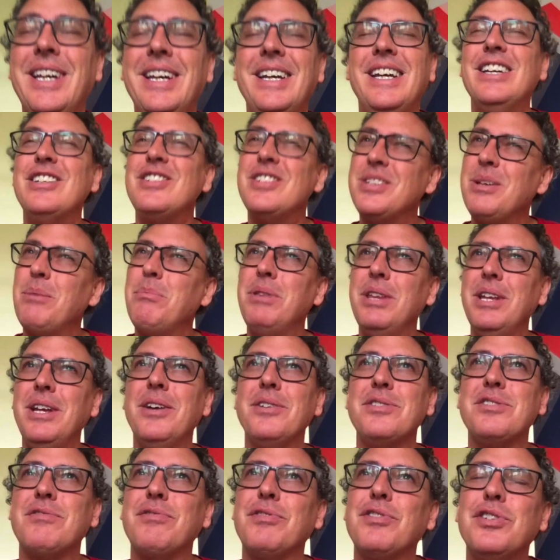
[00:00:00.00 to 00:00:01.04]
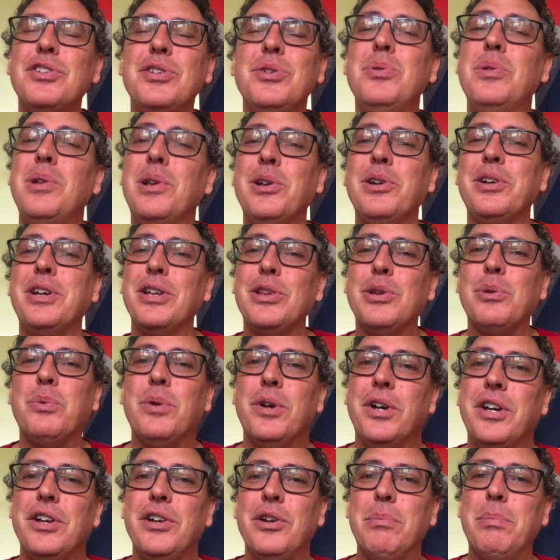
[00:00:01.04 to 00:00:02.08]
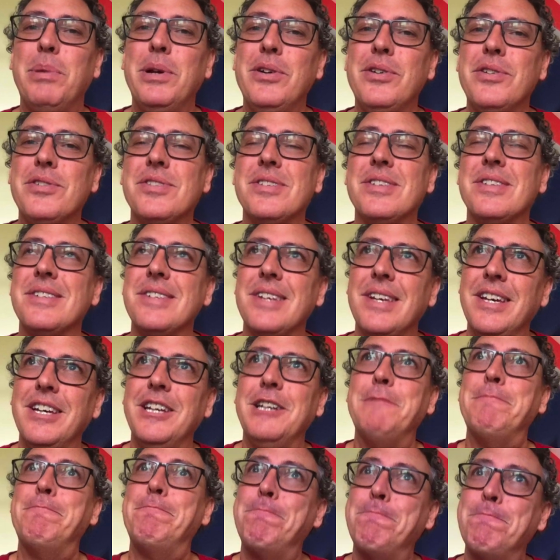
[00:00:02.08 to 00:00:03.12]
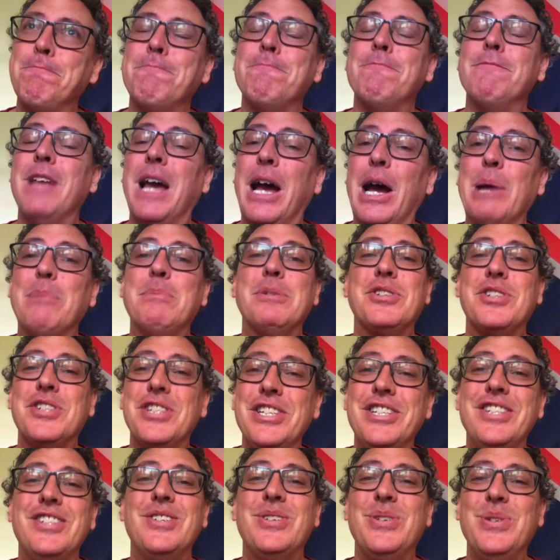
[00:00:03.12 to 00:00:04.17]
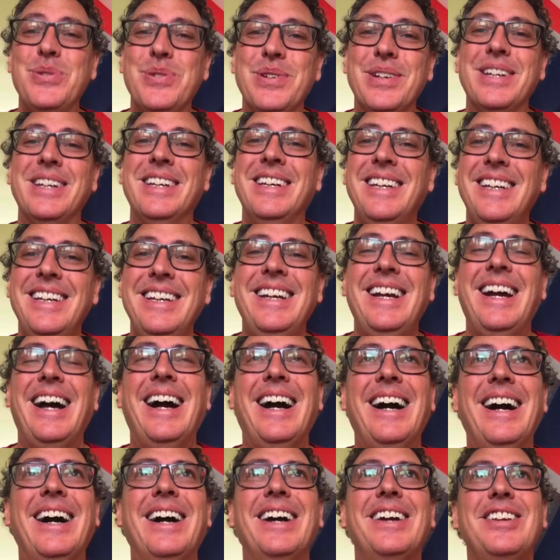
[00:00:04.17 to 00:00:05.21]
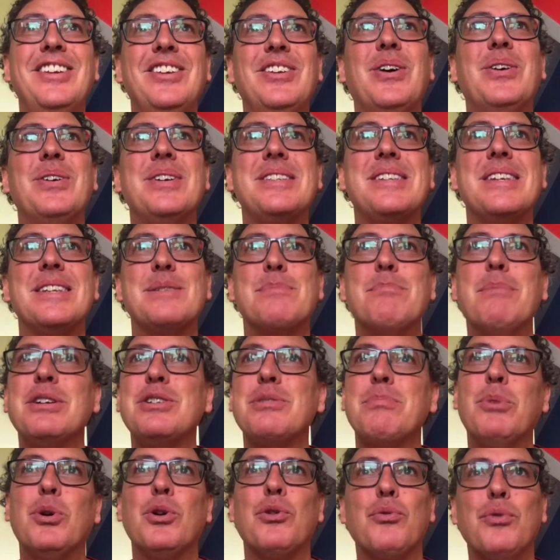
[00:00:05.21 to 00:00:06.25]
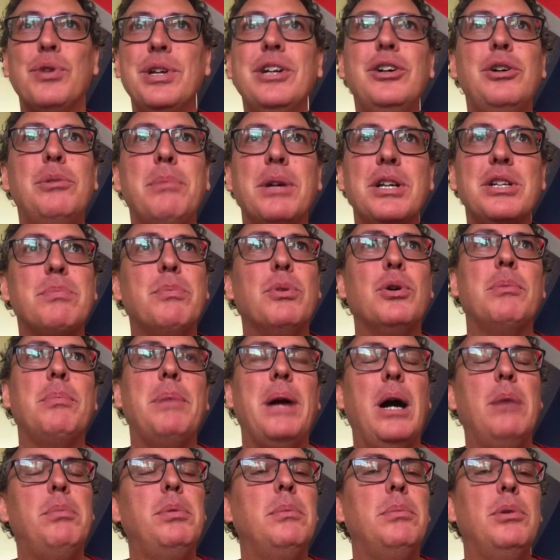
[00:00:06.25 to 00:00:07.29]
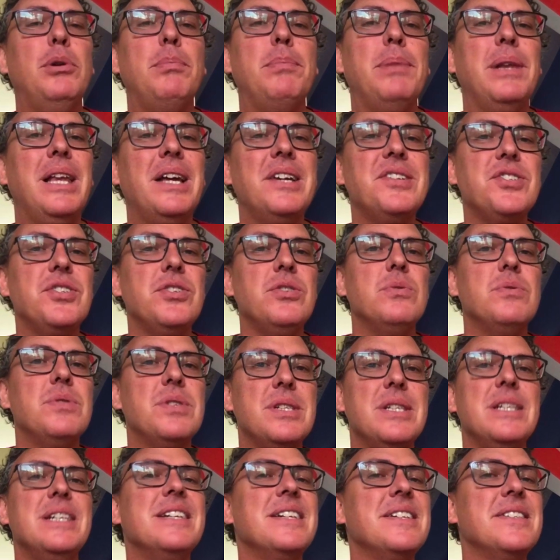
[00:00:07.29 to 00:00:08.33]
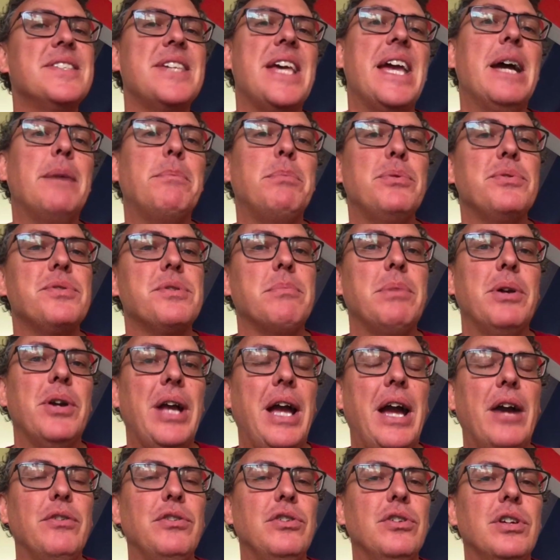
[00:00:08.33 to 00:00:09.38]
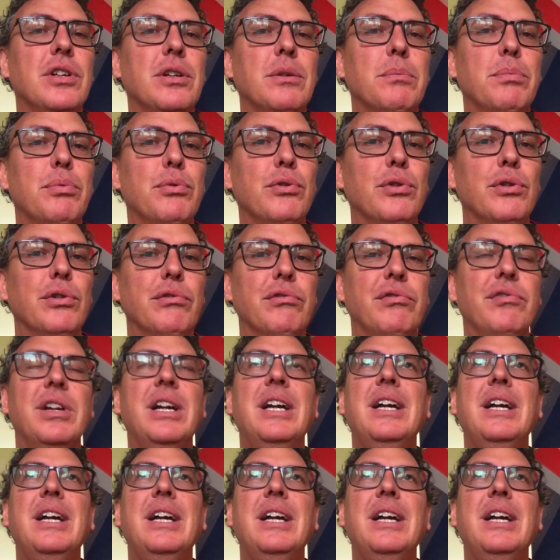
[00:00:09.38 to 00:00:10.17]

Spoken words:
It's something else for you to look at the work of your peers and say, I'm a C student. It's much more real, much more palpable. Plus, you see examples about how you can improve.